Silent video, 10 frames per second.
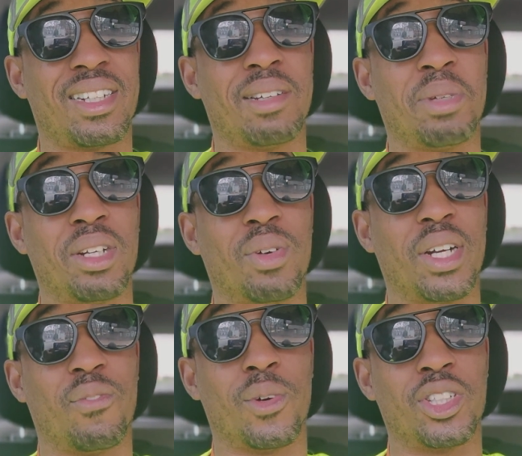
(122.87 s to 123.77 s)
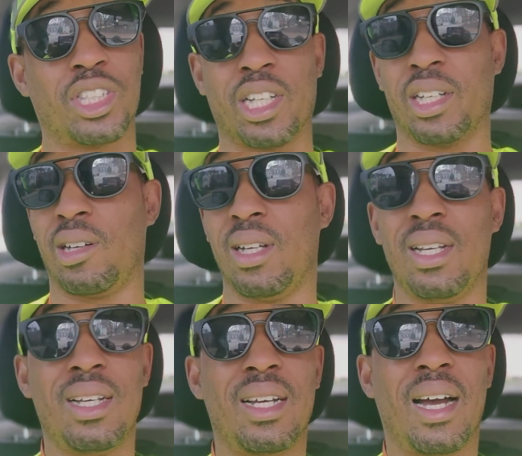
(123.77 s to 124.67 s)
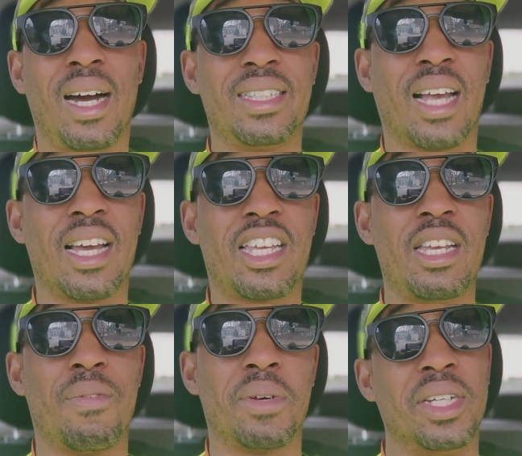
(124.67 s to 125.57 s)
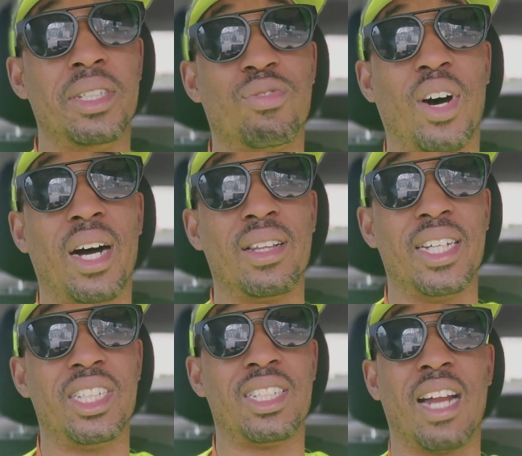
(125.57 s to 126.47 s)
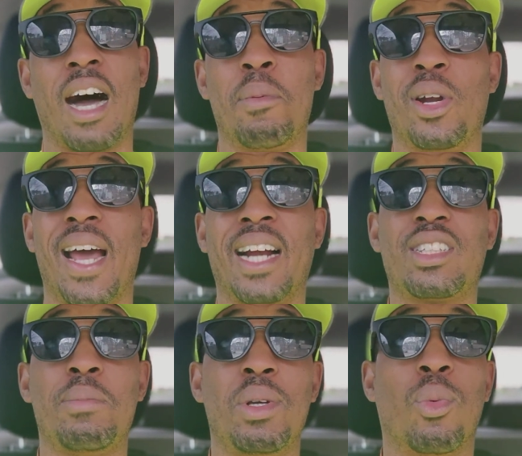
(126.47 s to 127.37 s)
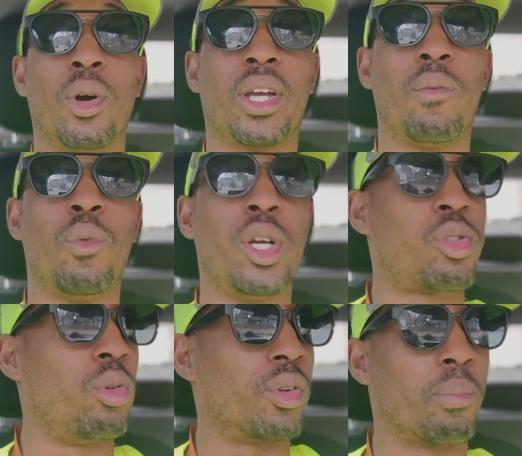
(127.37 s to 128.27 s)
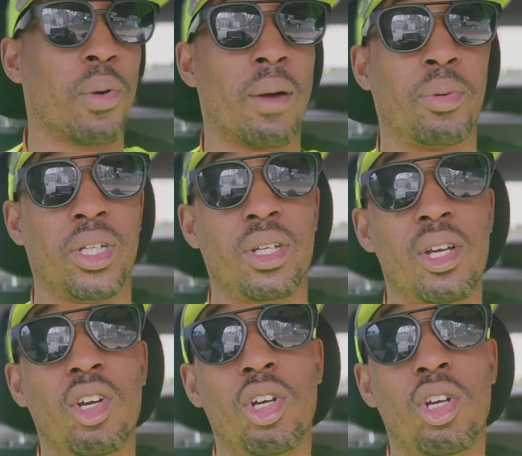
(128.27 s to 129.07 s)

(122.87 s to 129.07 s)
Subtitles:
it. I'm getting ready for a sale. I just got to keep from getting this violation. I'm going to actually be working with you on the property.